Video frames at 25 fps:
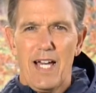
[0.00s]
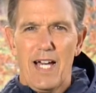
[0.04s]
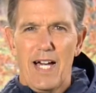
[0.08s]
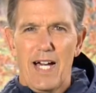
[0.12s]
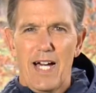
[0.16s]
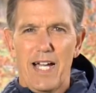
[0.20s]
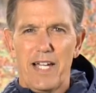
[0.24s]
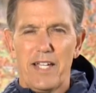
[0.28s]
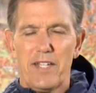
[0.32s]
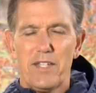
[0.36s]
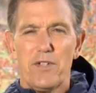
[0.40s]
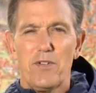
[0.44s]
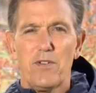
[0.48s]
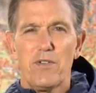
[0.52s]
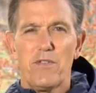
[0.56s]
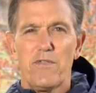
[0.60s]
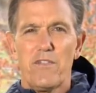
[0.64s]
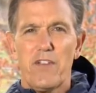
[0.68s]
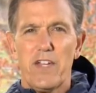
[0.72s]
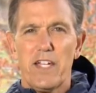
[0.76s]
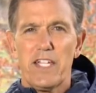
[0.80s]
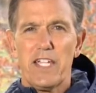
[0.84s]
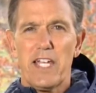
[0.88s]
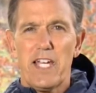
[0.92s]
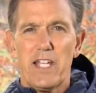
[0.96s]
How you doing,
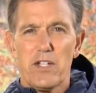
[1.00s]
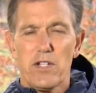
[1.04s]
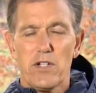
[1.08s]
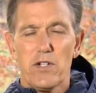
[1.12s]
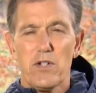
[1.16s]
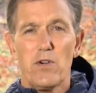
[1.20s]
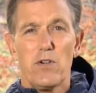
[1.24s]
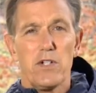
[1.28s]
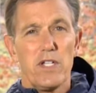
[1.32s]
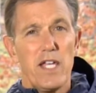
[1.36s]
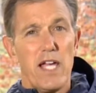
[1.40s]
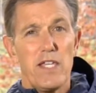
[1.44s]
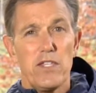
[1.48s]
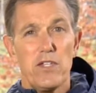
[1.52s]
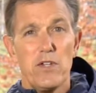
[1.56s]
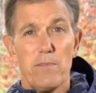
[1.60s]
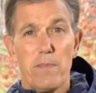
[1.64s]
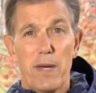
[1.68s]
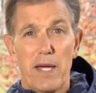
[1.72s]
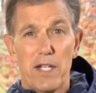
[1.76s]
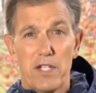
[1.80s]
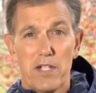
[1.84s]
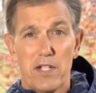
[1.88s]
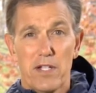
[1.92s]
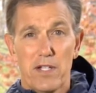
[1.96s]
Vic and Nicole? Yeah, you
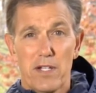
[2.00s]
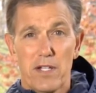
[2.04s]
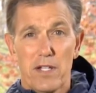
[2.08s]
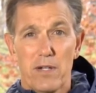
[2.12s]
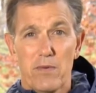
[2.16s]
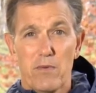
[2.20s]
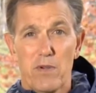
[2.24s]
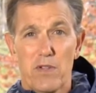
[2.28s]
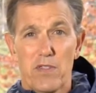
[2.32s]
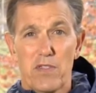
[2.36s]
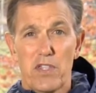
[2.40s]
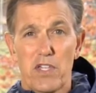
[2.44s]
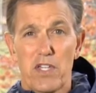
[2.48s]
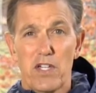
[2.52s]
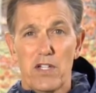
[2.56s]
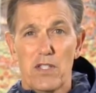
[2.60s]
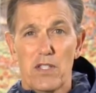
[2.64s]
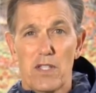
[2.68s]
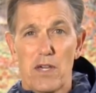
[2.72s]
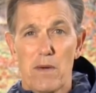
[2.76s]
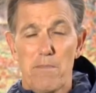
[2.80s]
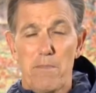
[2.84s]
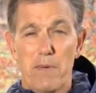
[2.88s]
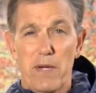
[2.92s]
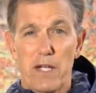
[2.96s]
mentioned it with the
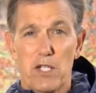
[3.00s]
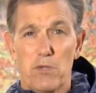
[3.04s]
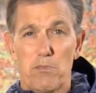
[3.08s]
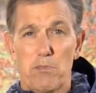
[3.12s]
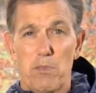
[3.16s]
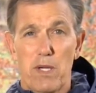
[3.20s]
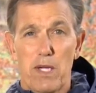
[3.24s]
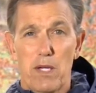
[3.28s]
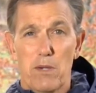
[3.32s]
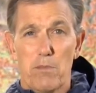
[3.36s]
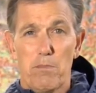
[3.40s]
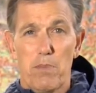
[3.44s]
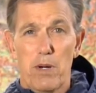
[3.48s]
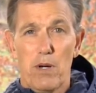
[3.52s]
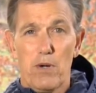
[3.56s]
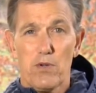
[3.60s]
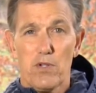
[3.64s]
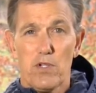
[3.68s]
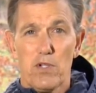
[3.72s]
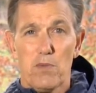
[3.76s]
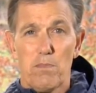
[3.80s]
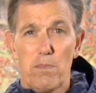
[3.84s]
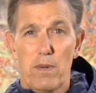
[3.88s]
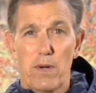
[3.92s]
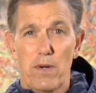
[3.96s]
Olympics being
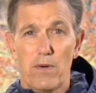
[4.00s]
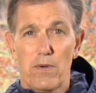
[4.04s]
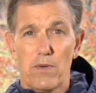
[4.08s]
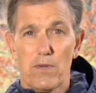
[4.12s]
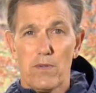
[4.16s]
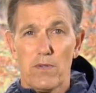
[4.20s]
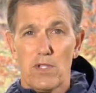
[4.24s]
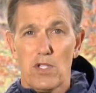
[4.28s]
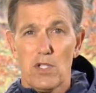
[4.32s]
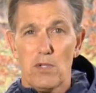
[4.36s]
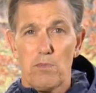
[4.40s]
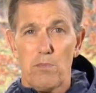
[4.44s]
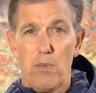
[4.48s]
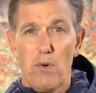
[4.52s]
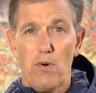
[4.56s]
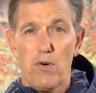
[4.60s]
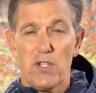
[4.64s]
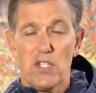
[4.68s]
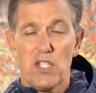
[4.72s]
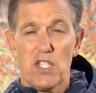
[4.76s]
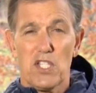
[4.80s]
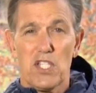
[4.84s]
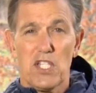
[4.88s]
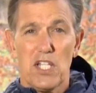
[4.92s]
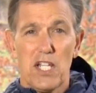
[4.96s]
postponed,
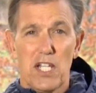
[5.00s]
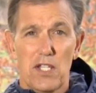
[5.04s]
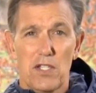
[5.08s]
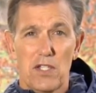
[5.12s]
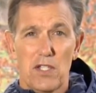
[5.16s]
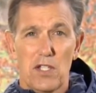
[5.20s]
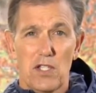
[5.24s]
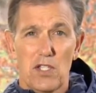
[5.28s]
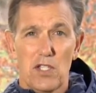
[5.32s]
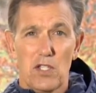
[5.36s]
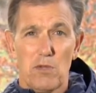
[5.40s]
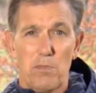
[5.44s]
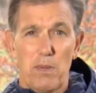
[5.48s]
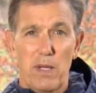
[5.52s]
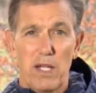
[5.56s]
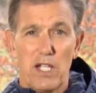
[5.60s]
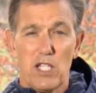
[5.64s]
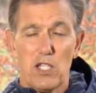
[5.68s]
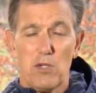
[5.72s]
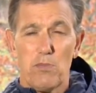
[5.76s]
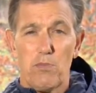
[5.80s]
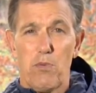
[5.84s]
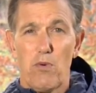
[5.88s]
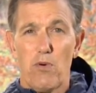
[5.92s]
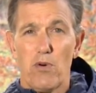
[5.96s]
sports seasons, big
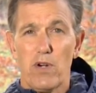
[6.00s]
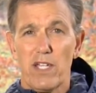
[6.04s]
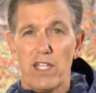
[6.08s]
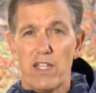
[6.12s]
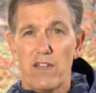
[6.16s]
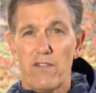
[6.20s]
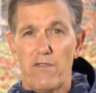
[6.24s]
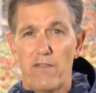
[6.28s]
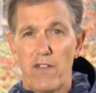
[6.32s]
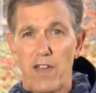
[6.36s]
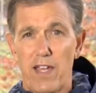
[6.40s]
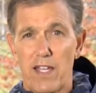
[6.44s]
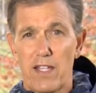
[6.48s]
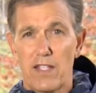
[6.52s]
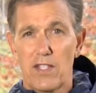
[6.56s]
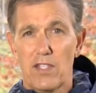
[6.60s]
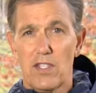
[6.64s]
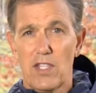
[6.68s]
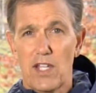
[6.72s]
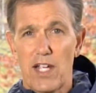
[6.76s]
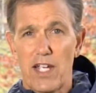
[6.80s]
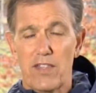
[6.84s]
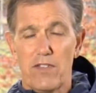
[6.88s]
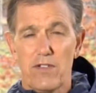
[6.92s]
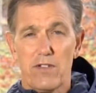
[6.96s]
sporting events
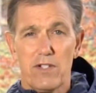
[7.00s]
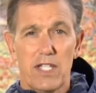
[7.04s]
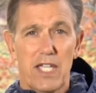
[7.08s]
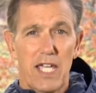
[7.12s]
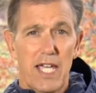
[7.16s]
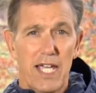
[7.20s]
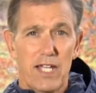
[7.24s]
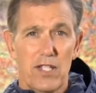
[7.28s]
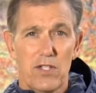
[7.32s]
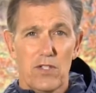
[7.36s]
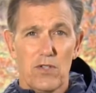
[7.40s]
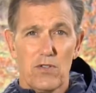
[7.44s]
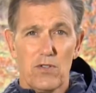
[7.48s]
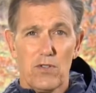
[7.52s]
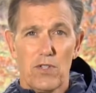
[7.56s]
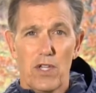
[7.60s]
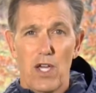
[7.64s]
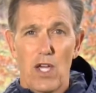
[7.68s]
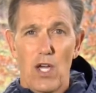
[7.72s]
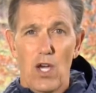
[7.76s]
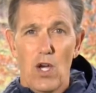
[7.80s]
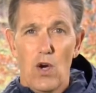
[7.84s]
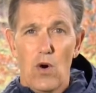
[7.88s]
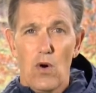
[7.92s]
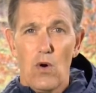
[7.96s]
either canceled
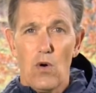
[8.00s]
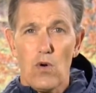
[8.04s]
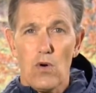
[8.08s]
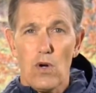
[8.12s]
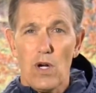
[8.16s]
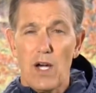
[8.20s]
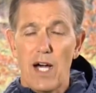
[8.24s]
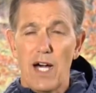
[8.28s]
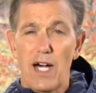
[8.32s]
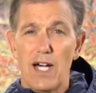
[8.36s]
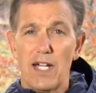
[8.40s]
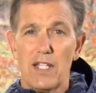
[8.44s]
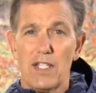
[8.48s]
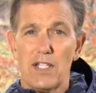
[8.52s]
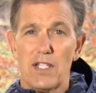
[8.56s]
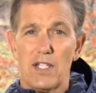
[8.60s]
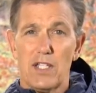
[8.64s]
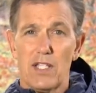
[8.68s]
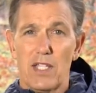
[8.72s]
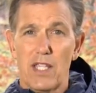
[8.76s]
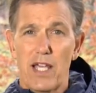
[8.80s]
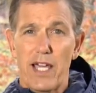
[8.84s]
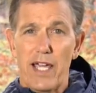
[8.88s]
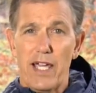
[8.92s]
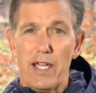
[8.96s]
or on
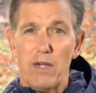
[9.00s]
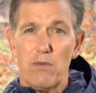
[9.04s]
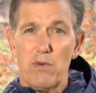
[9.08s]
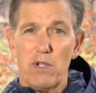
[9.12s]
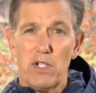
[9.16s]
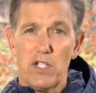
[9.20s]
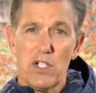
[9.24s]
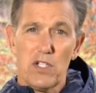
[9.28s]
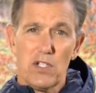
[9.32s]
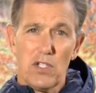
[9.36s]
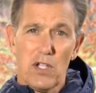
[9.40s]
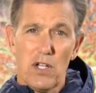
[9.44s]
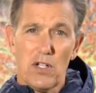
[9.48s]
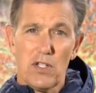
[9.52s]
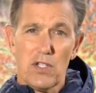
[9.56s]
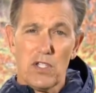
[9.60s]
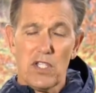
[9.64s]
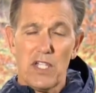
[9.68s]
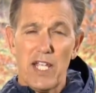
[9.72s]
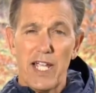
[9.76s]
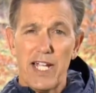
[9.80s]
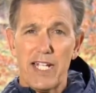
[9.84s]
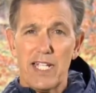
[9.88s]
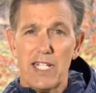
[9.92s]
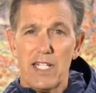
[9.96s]
delay, which is all
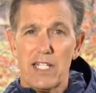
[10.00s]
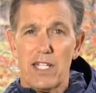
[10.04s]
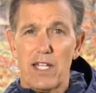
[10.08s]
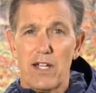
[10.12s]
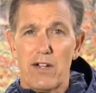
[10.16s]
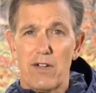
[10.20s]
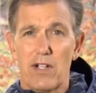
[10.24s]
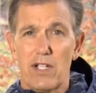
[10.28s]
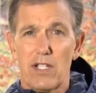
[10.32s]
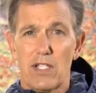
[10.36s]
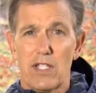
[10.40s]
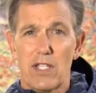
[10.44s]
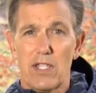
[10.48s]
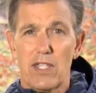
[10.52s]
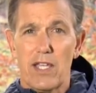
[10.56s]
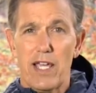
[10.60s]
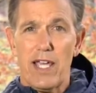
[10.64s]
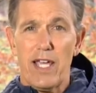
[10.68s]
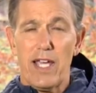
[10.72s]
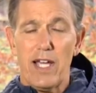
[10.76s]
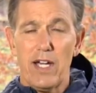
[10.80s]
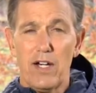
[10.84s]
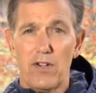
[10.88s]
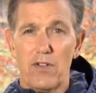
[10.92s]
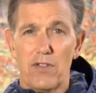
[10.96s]
secondary to the
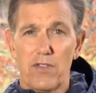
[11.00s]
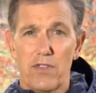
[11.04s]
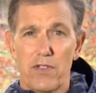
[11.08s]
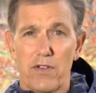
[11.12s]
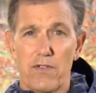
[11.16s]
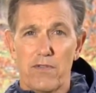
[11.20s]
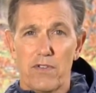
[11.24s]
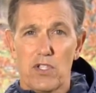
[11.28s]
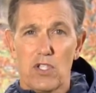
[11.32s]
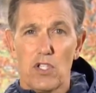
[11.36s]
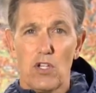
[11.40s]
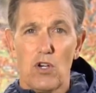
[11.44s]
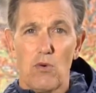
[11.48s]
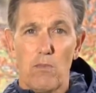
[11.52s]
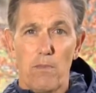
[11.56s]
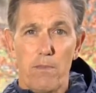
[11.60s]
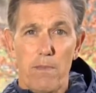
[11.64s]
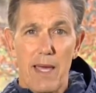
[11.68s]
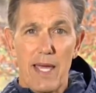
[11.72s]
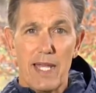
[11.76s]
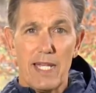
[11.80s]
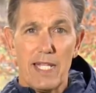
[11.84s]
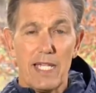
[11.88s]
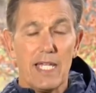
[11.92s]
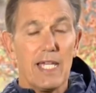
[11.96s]
health of so
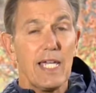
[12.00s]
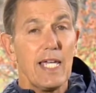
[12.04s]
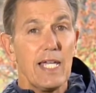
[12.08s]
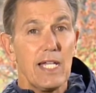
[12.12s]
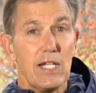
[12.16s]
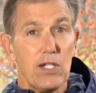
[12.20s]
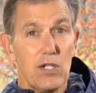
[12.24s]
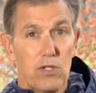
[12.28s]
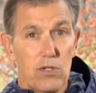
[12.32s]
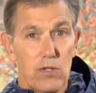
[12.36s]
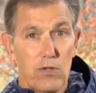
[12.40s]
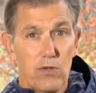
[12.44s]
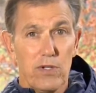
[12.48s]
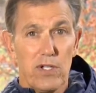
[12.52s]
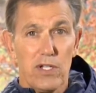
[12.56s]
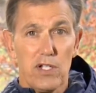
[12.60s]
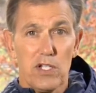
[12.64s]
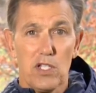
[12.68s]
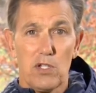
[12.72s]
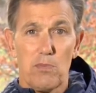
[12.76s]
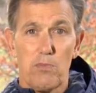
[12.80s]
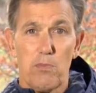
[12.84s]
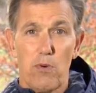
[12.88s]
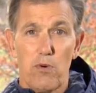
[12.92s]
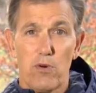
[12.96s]
many, including
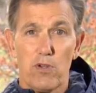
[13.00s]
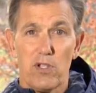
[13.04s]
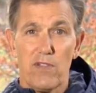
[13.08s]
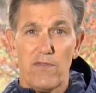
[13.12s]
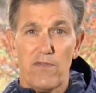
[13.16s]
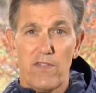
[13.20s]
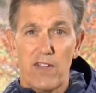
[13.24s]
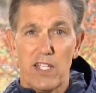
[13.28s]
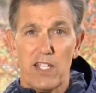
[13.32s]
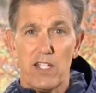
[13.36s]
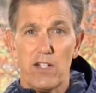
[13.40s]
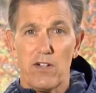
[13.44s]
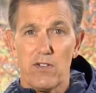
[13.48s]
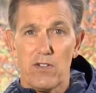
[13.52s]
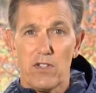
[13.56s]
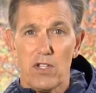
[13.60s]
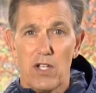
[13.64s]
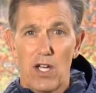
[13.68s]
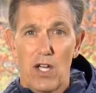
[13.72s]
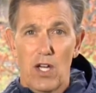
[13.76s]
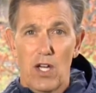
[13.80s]
sports figures